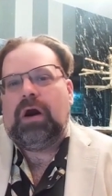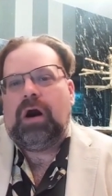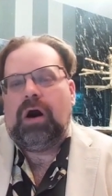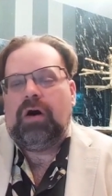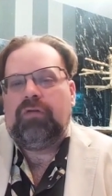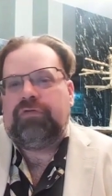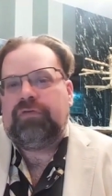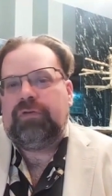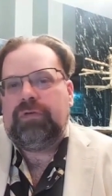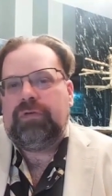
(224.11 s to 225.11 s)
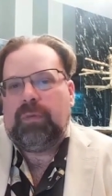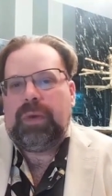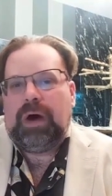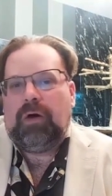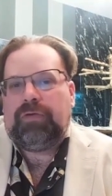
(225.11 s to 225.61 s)
of the
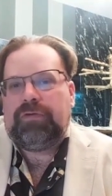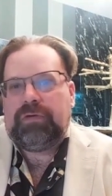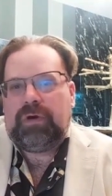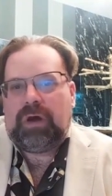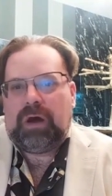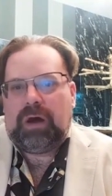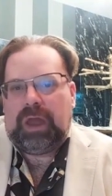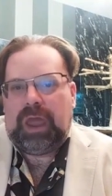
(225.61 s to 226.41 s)
Belt uh,